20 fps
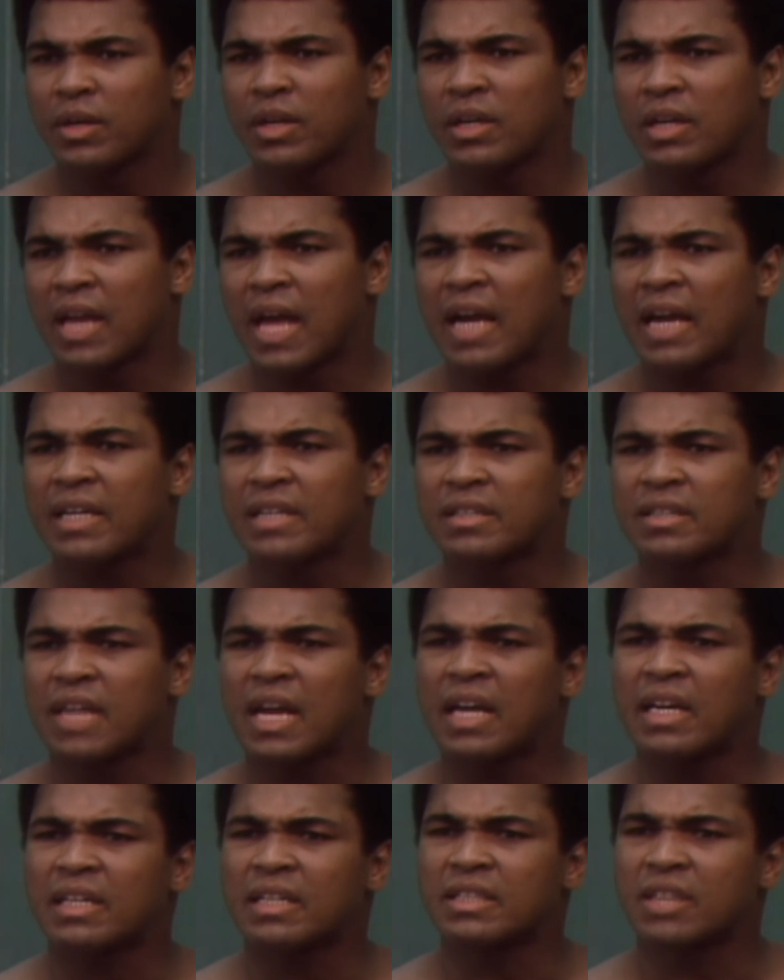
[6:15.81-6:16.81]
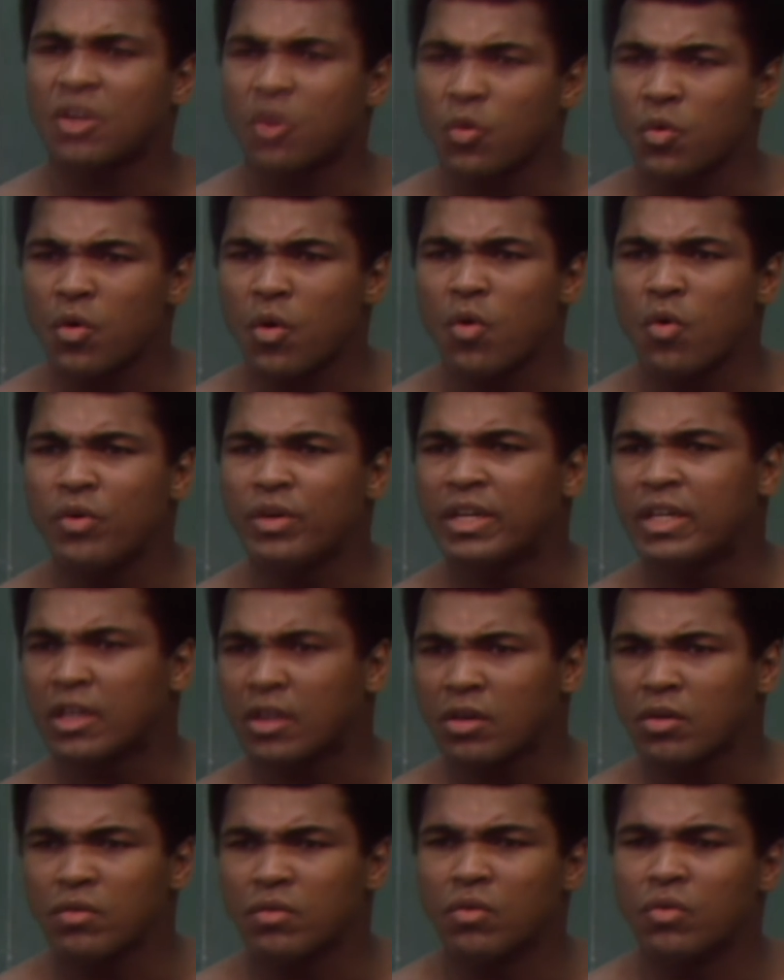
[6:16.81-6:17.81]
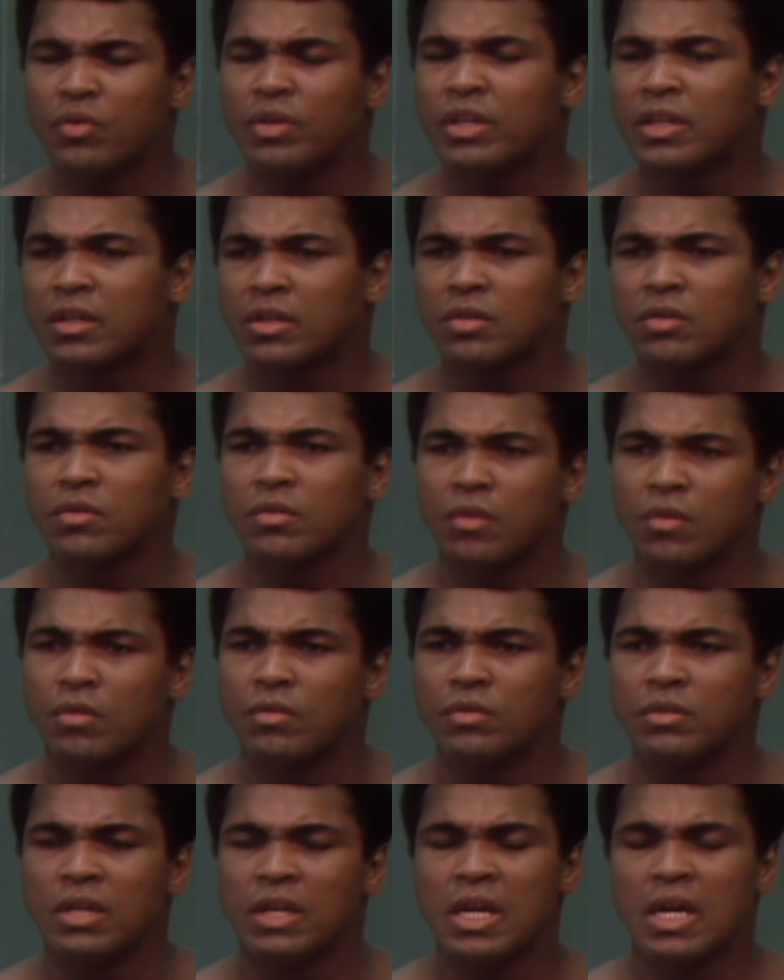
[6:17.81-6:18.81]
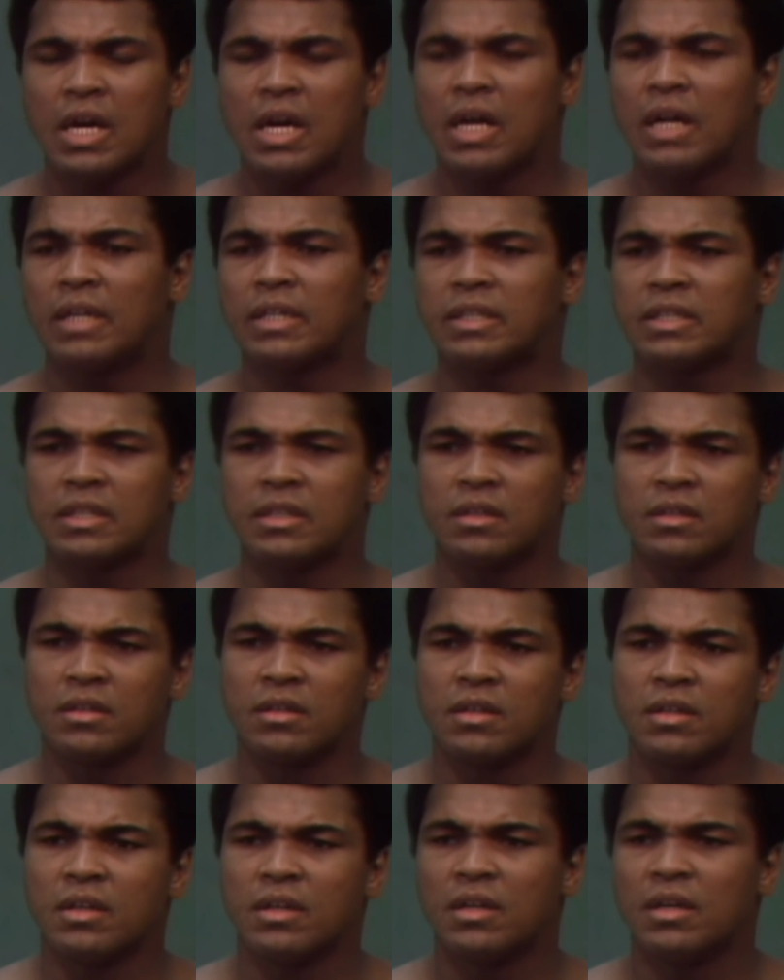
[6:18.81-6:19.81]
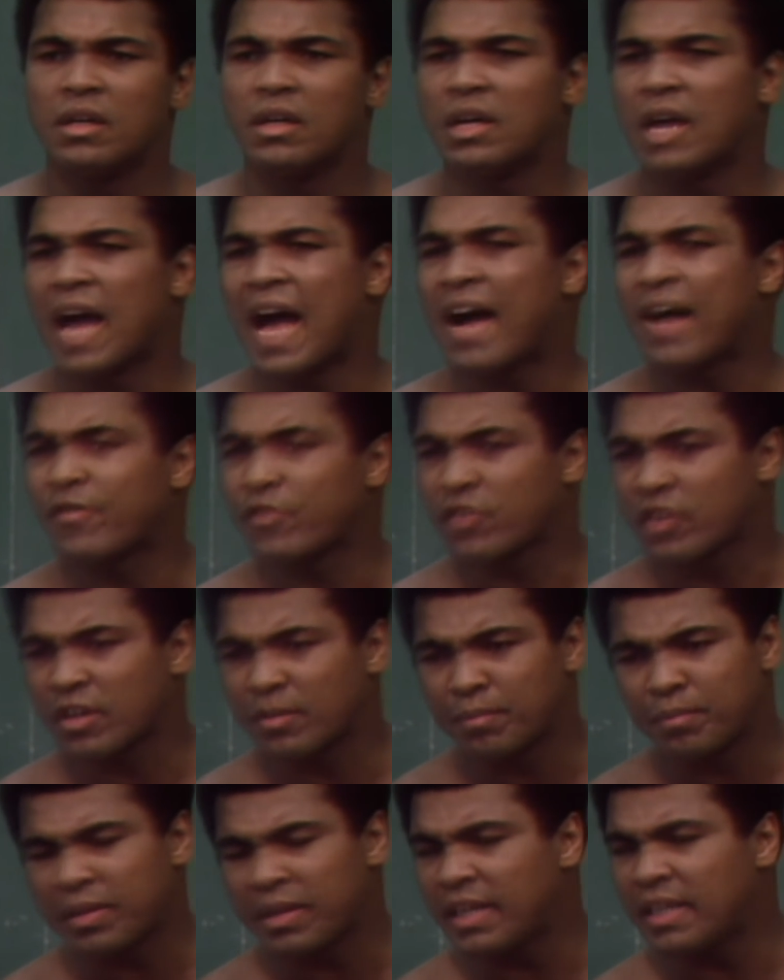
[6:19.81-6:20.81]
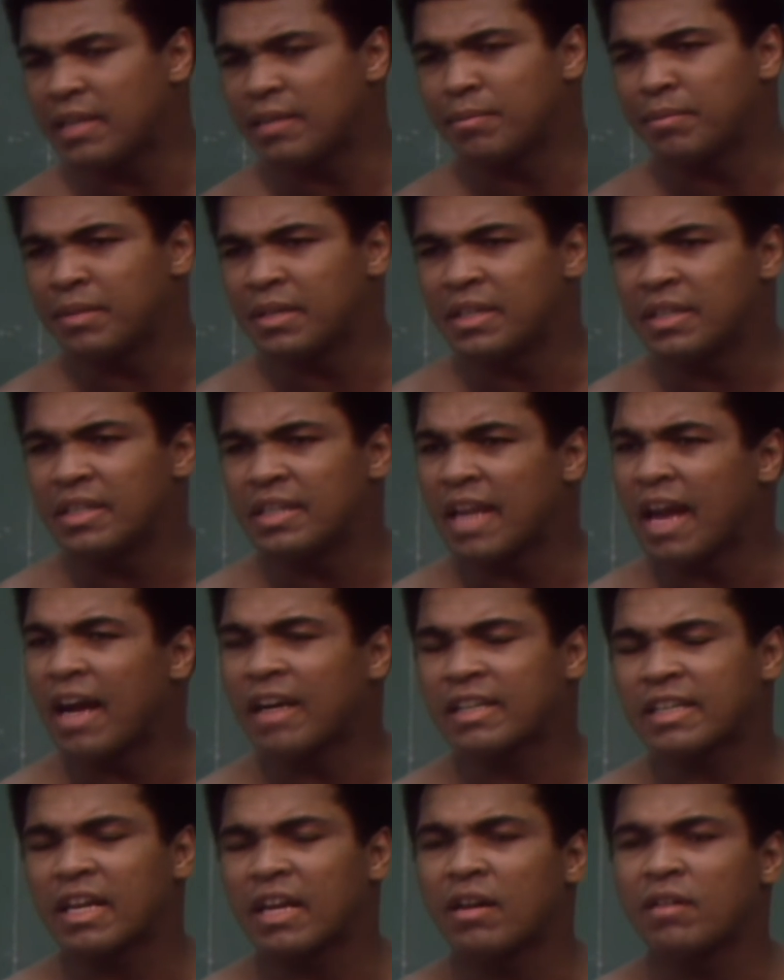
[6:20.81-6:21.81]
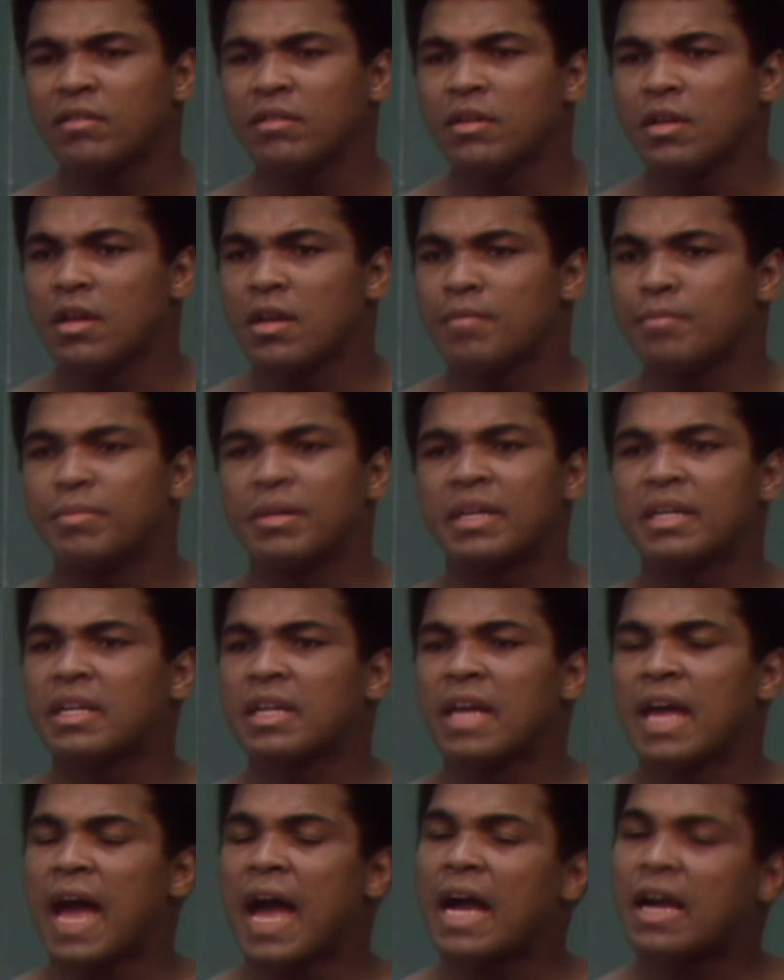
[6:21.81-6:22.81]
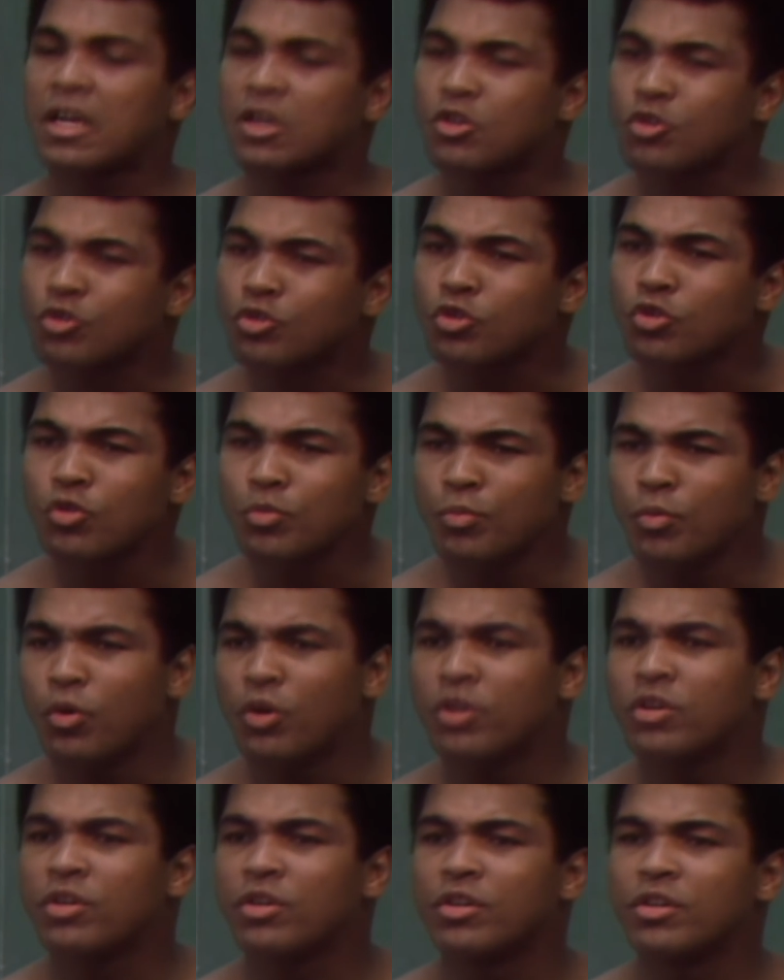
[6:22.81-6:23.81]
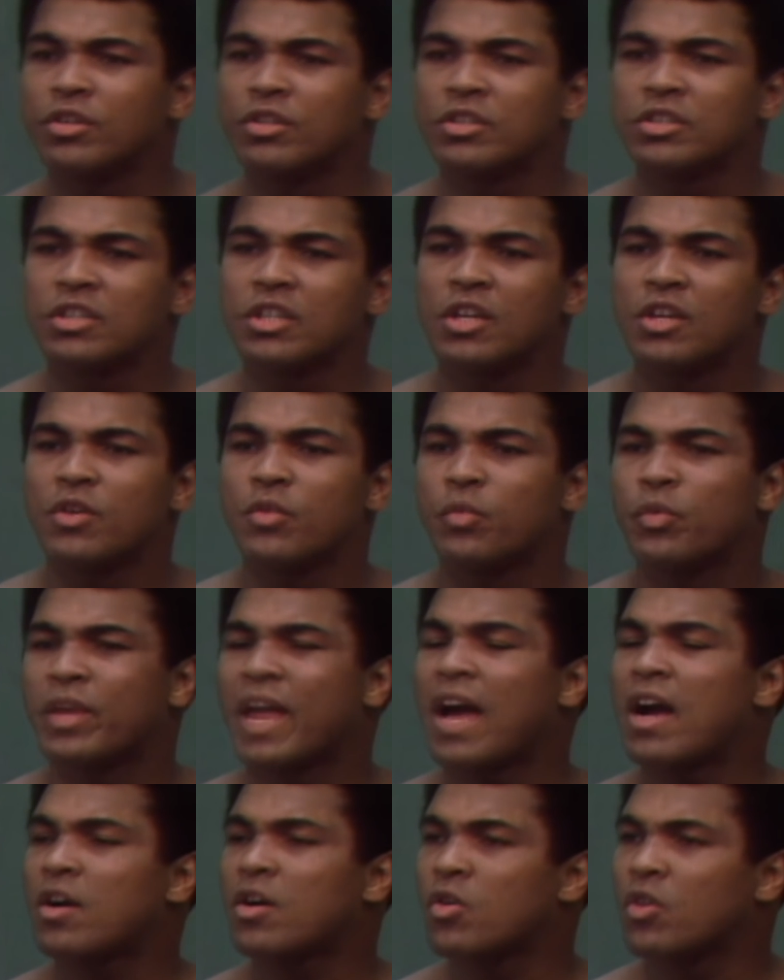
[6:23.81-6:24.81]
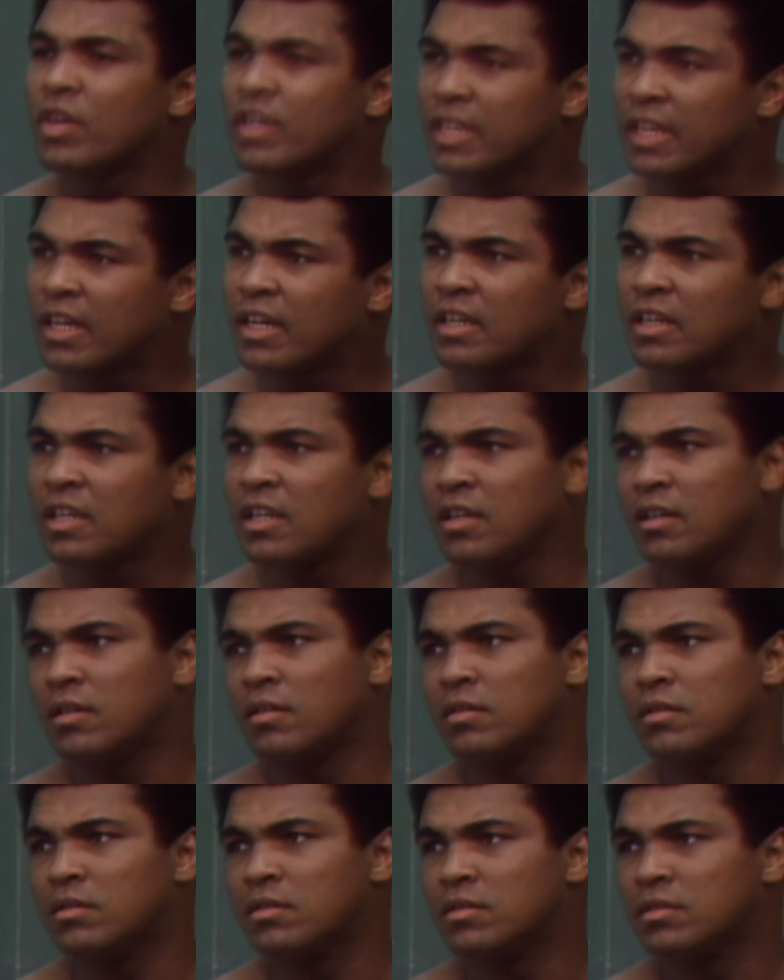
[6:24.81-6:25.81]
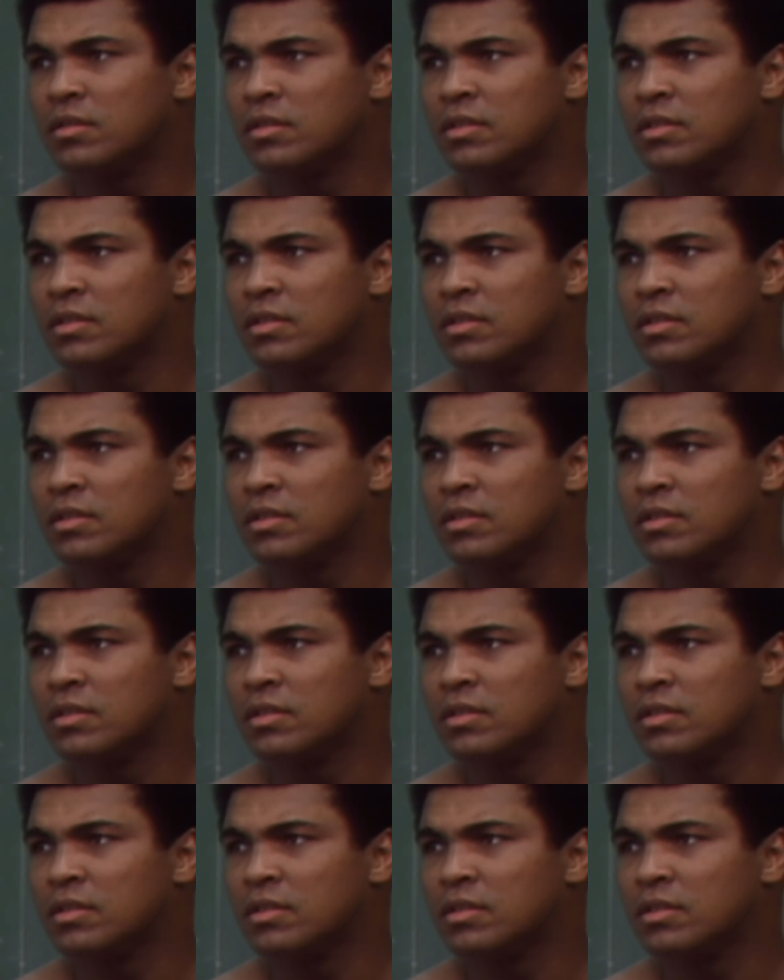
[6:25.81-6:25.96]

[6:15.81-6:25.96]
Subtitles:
Well, I could go on and go on and go on until I've completely be knocked out. But I could go 2 more years without going downhill.